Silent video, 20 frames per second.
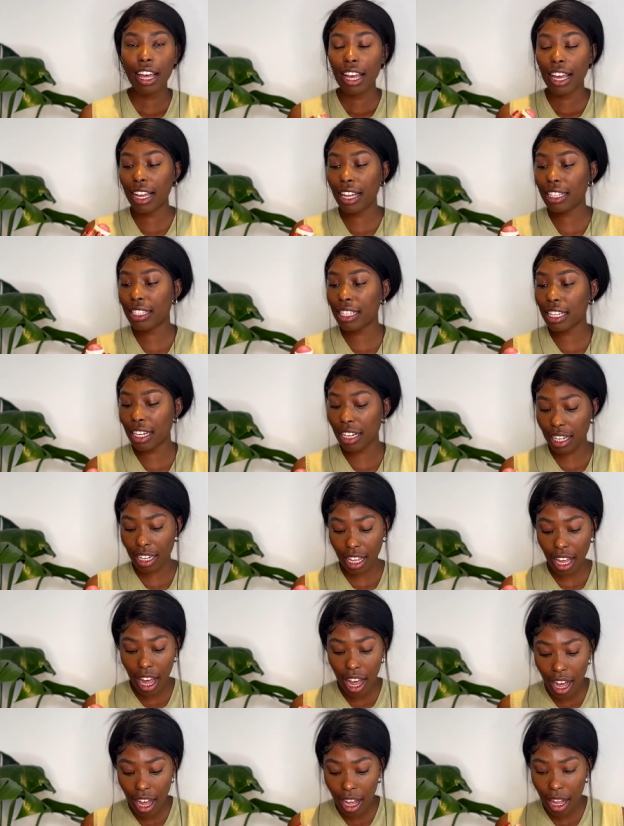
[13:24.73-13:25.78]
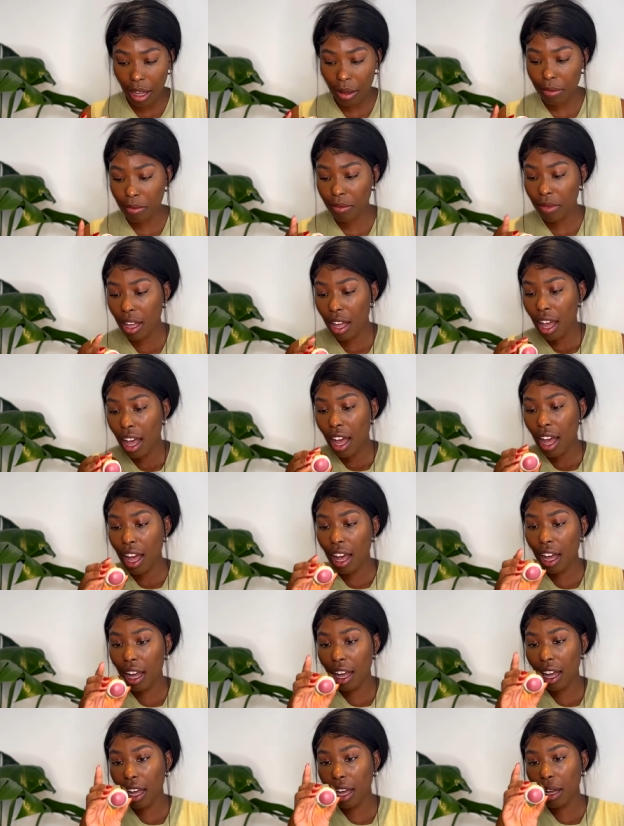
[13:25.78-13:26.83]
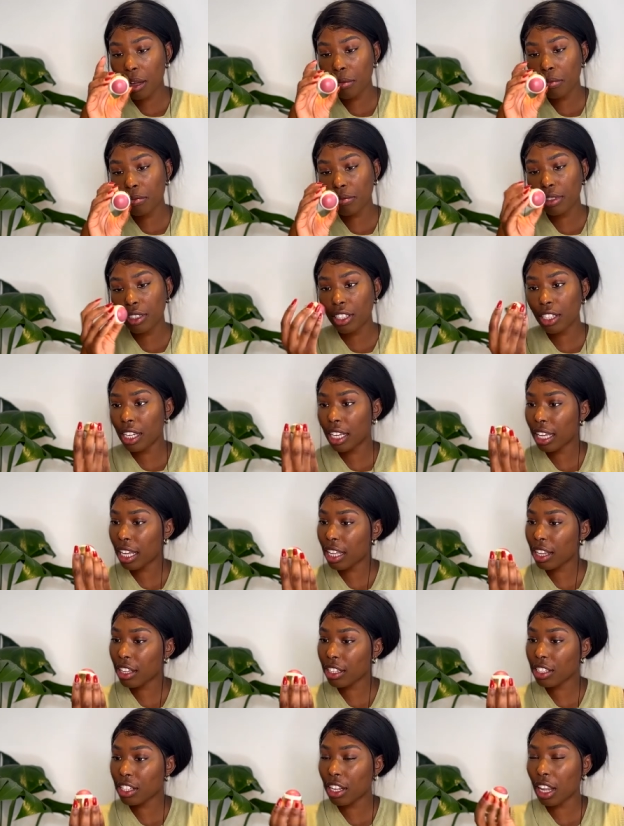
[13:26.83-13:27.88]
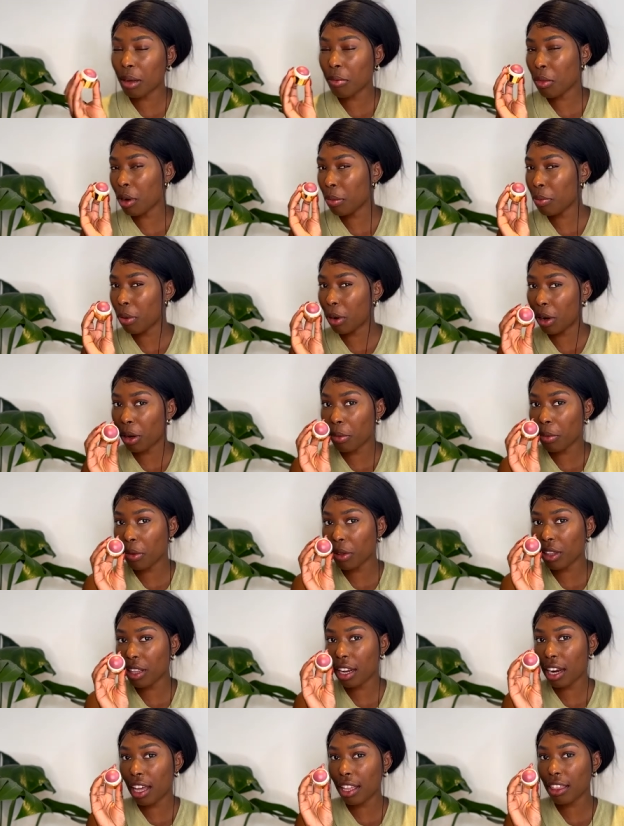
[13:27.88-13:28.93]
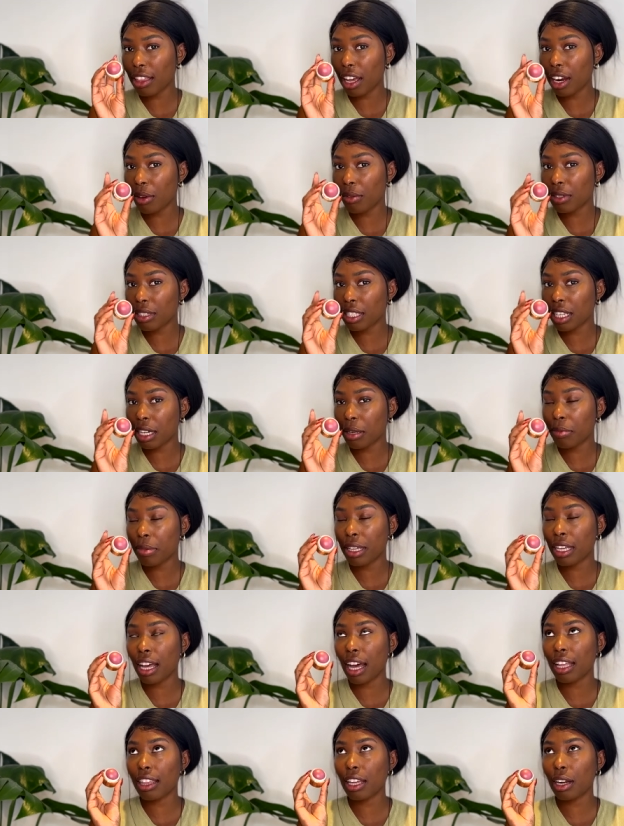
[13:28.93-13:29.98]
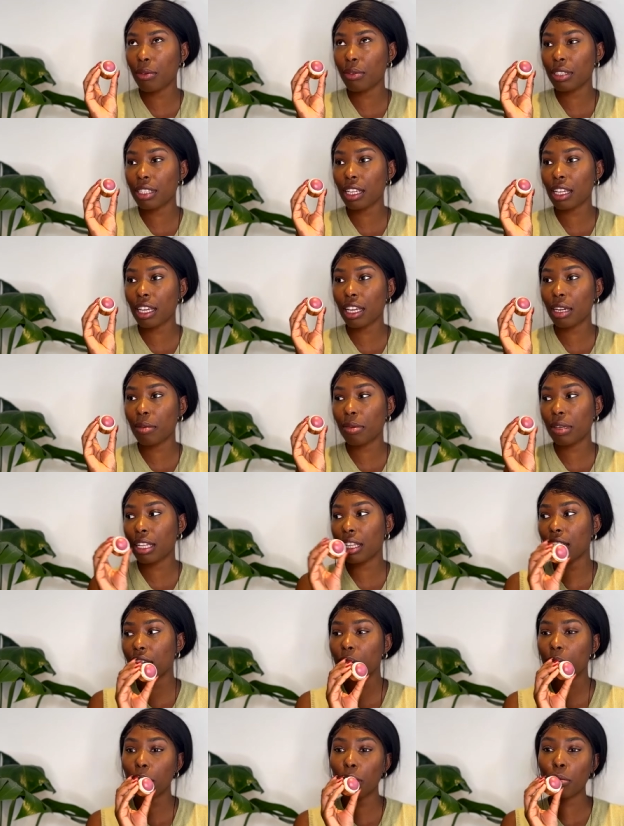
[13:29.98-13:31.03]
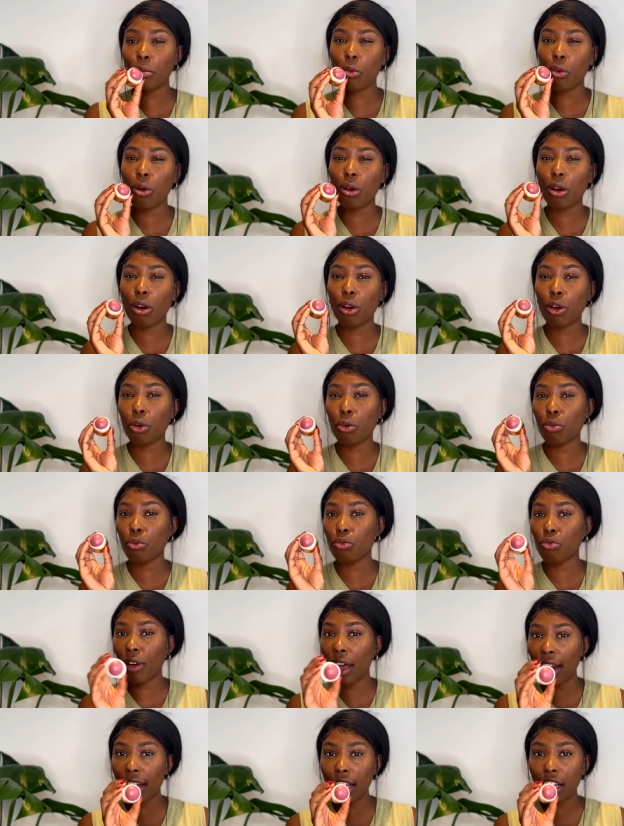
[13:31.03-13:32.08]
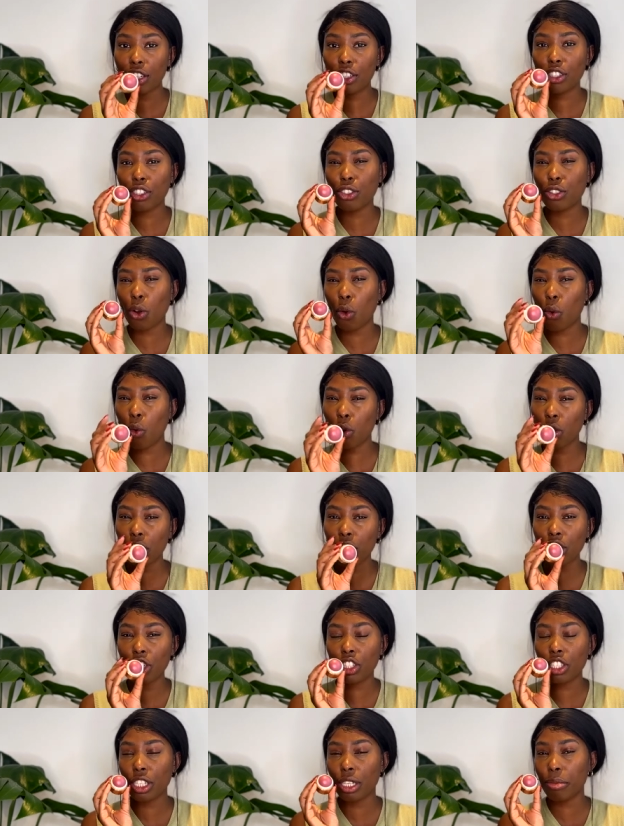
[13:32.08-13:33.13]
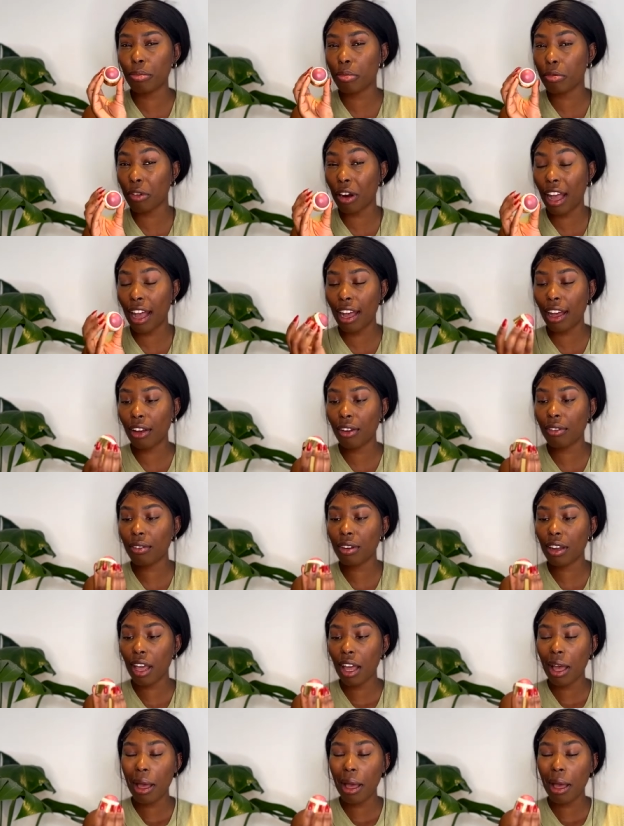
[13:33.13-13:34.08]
it didn't come. Um, Cheeky looks a lot more purple than I thought it was going to be. I thought it was going to be a little bit more reddish, orangey brown,